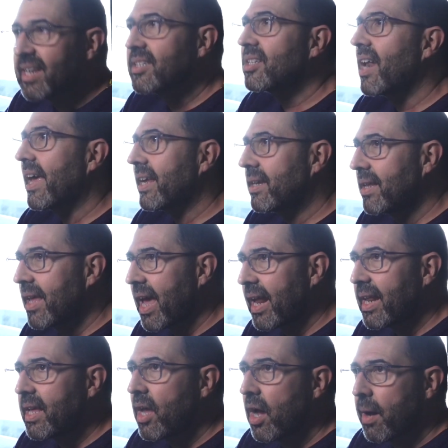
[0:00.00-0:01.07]
It's like
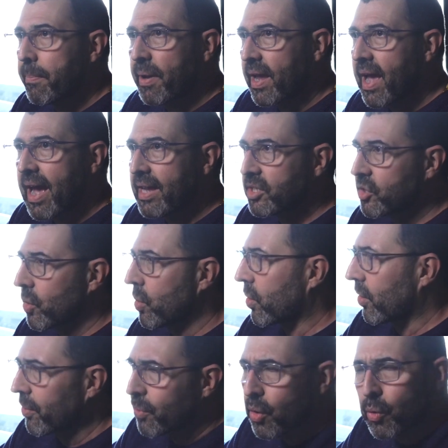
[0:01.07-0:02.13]
getting a Picasso
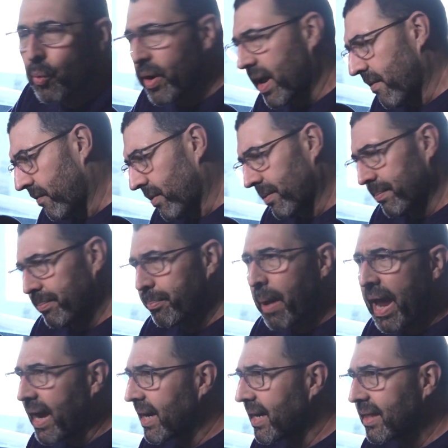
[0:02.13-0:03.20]
or whatever
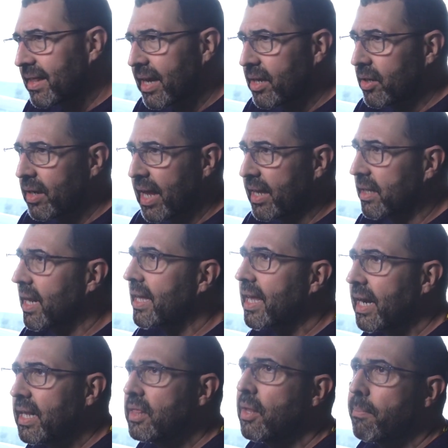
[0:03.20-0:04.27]
painting that you like getting